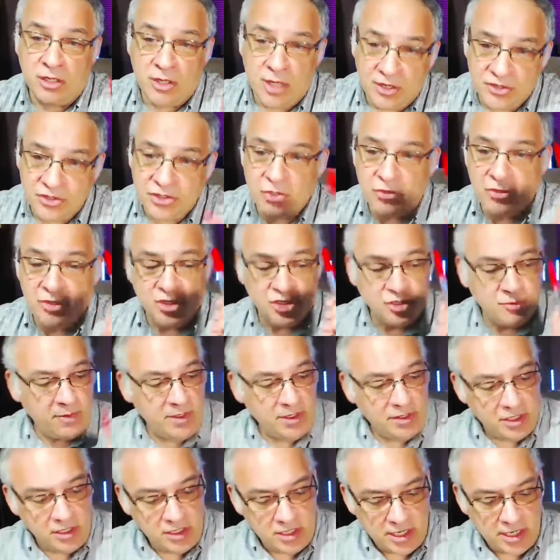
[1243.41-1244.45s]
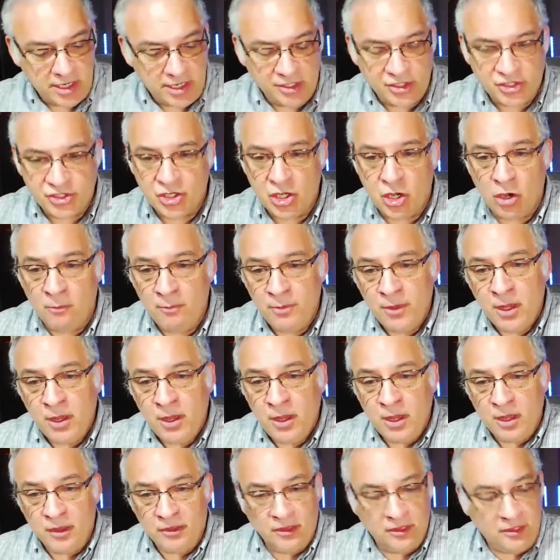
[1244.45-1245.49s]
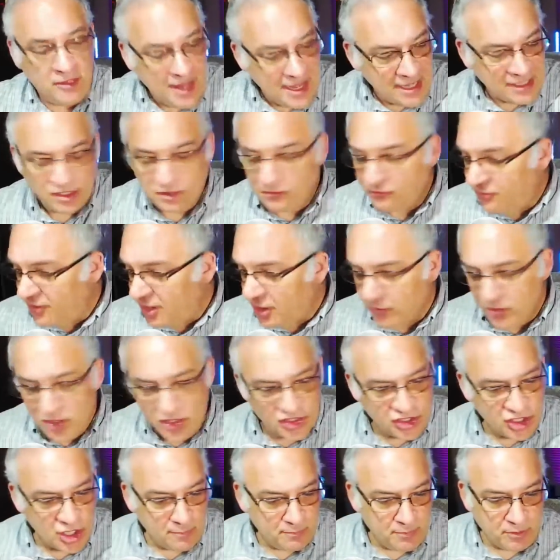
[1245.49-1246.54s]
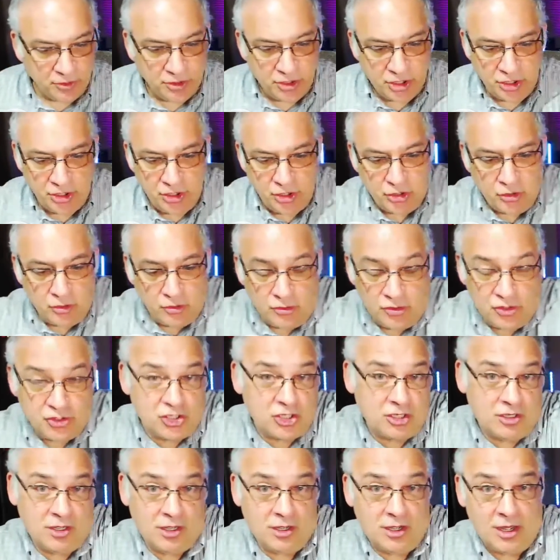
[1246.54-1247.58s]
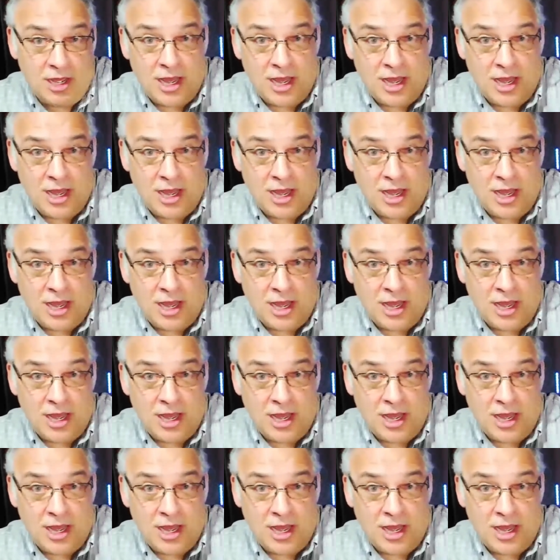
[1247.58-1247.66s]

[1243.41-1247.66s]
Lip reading: It also gives me the date. So that's very simple to use